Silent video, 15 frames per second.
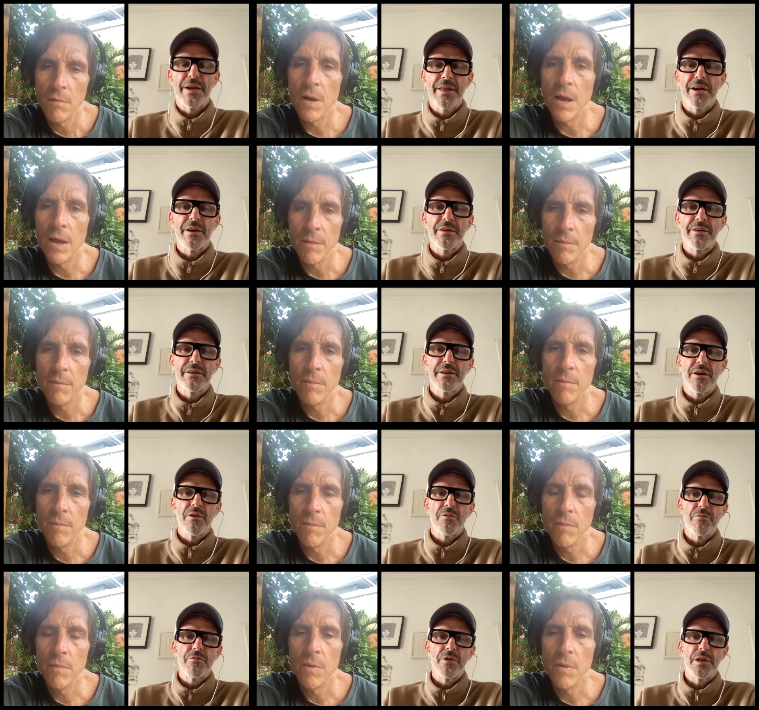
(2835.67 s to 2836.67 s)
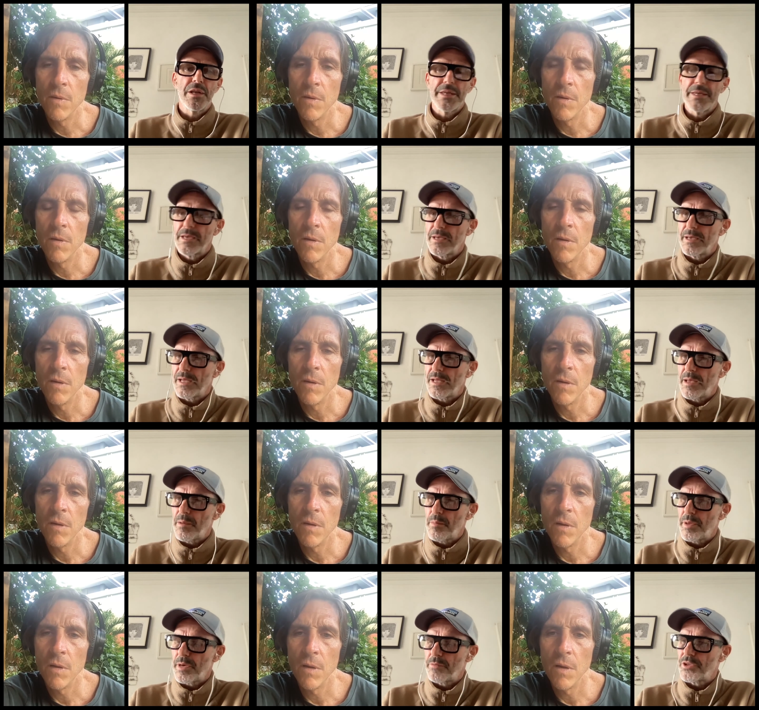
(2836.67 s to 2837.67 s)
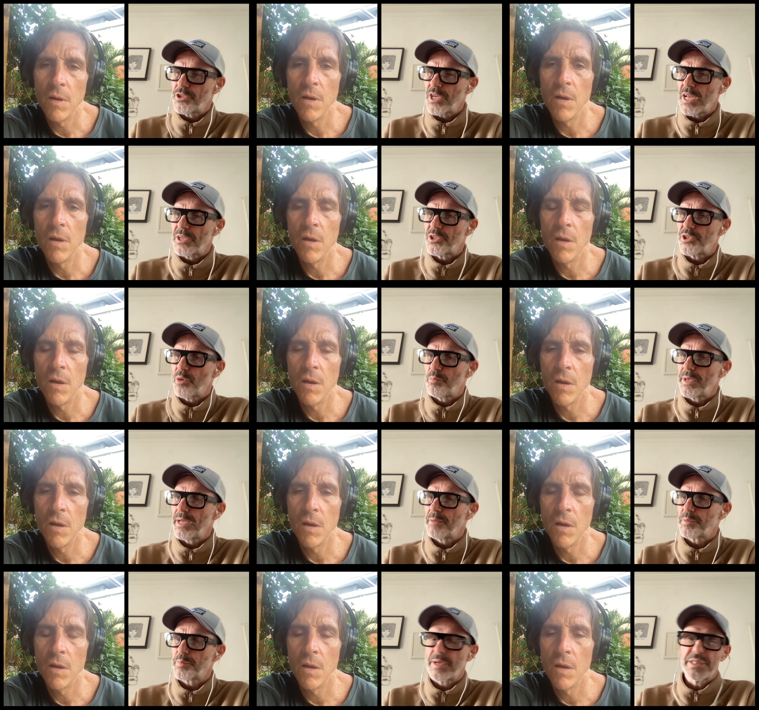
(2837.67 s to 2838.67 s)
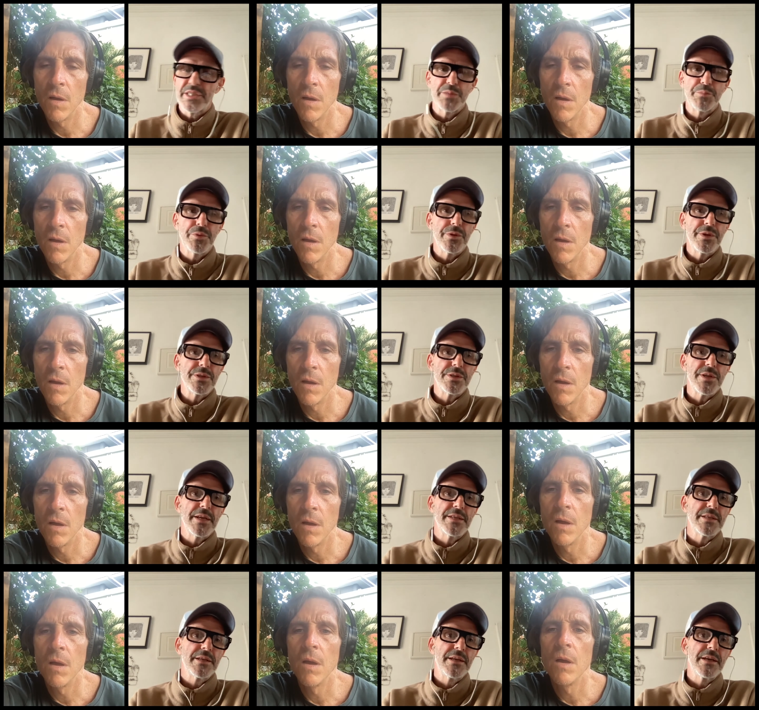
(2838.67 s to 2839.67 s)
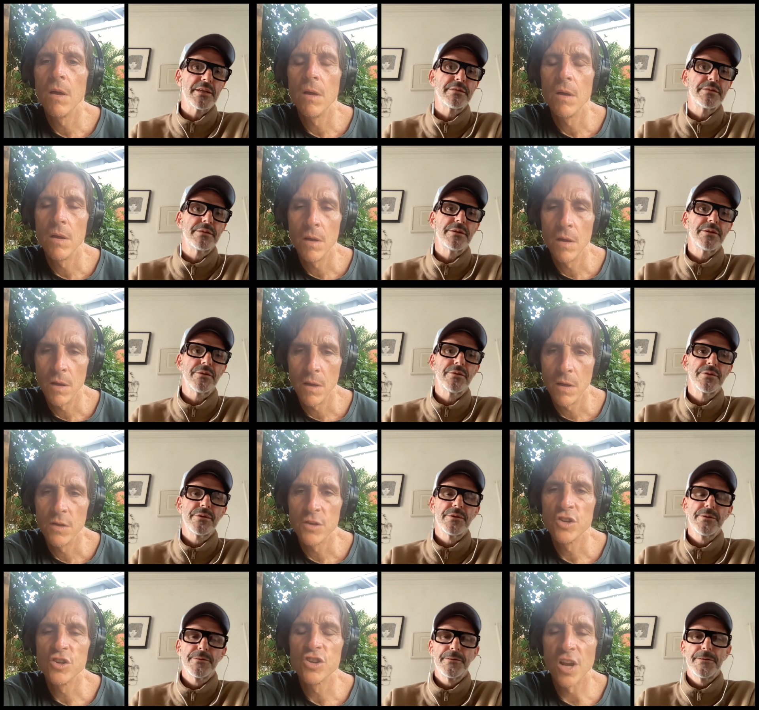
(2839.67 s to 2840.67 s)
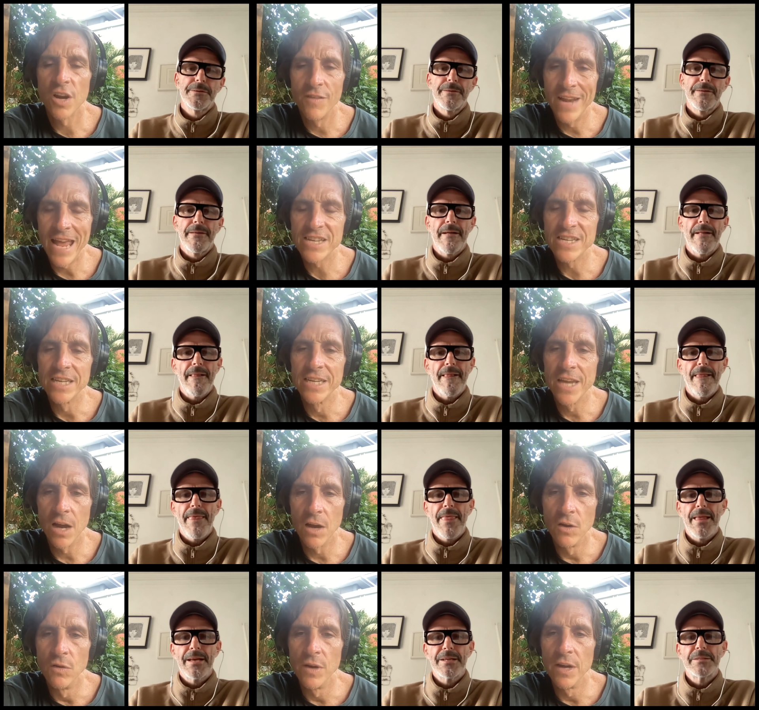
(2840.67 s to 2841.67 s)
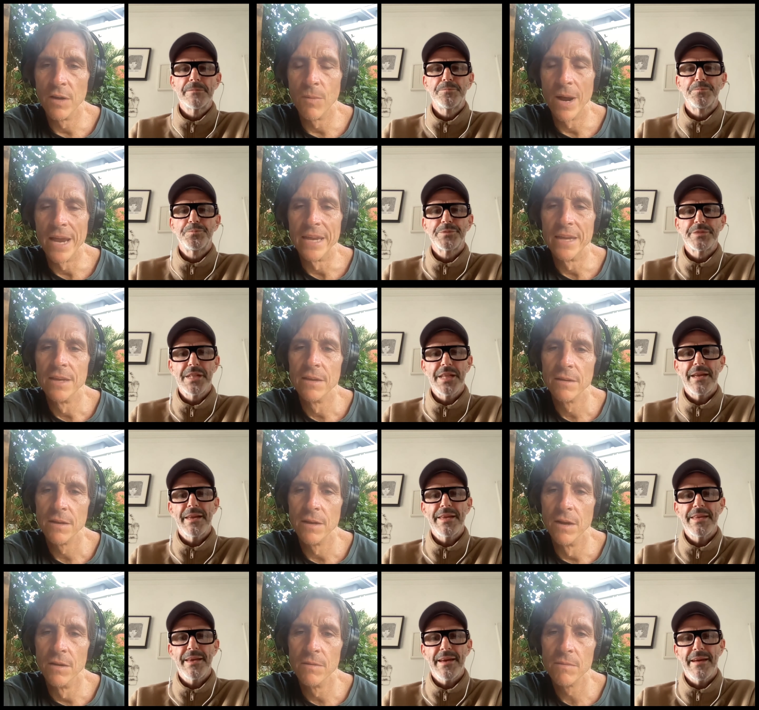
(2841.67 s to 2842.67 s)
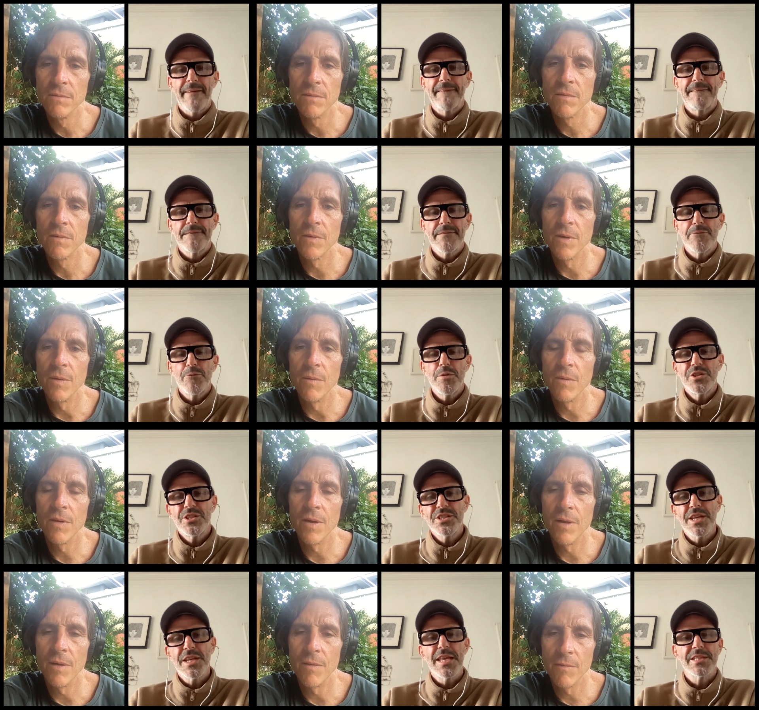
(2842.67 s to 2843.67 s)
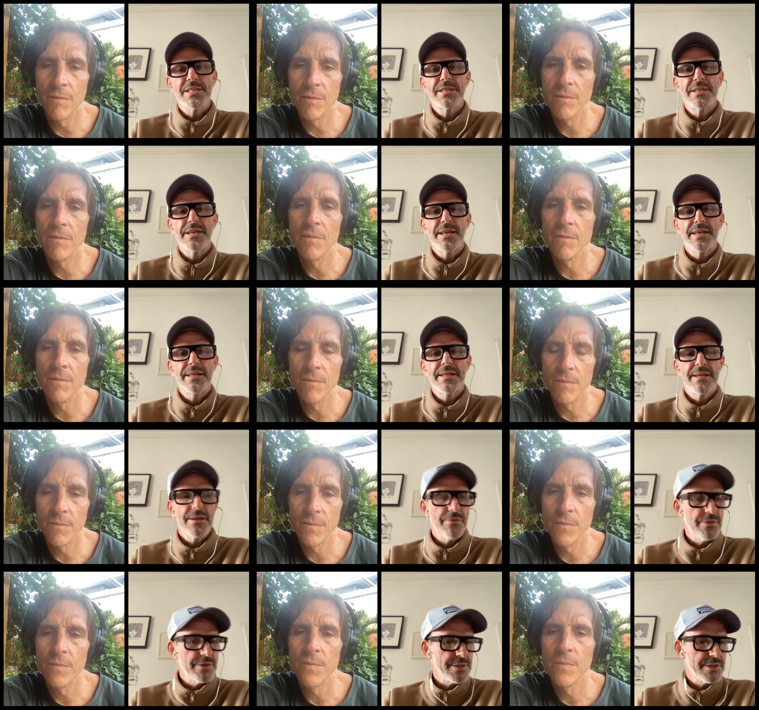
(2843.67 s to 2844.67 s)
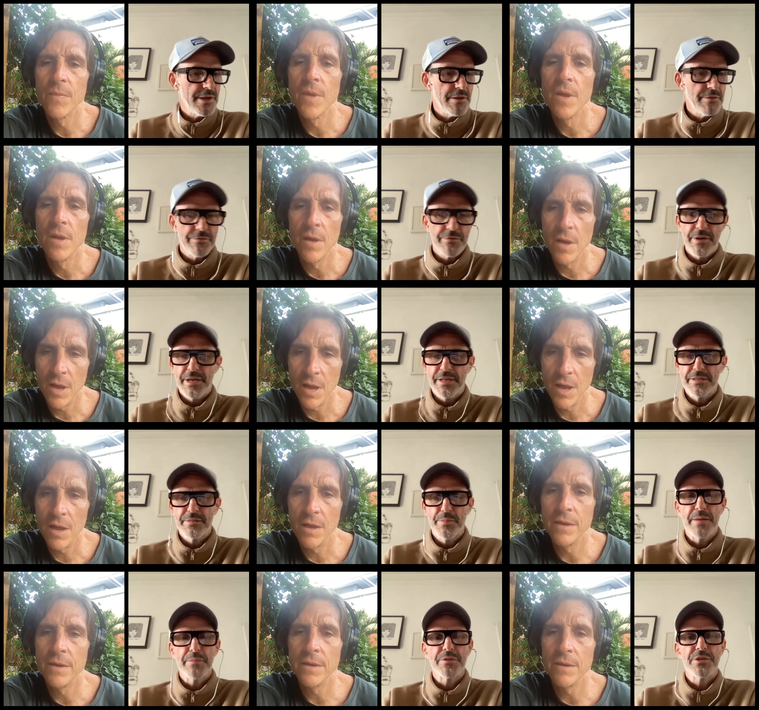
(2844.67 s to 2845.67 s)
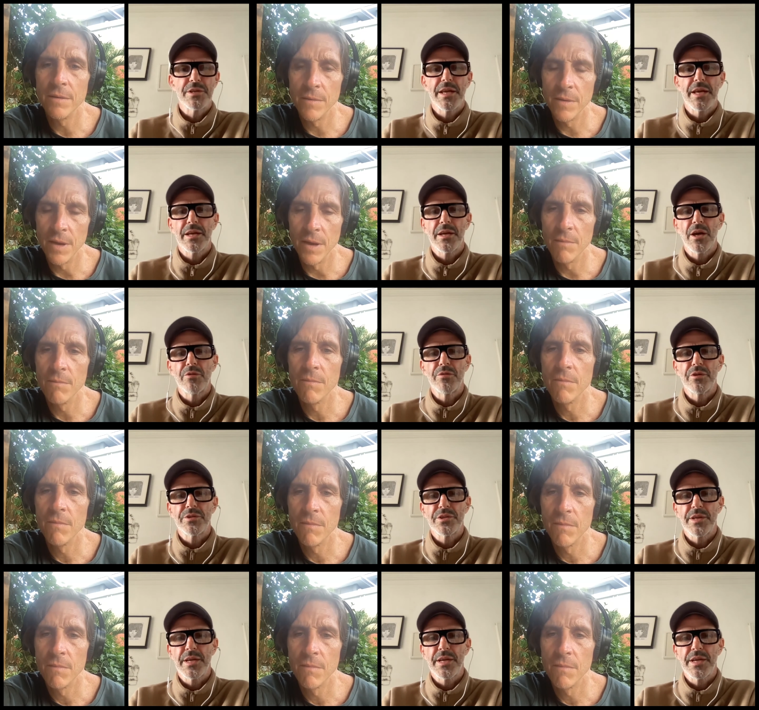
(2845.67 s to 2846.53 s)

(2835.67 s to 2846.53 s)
Speaker 1: find out, you know, really a bit of a challenge not being able to practice. But these days, I guess, you know,
Speaker 2: just kind of letting go in a way, you
Speaker 1: know? Which is a lesson in and of itself, right? To be able to
Speaker 2: let go, not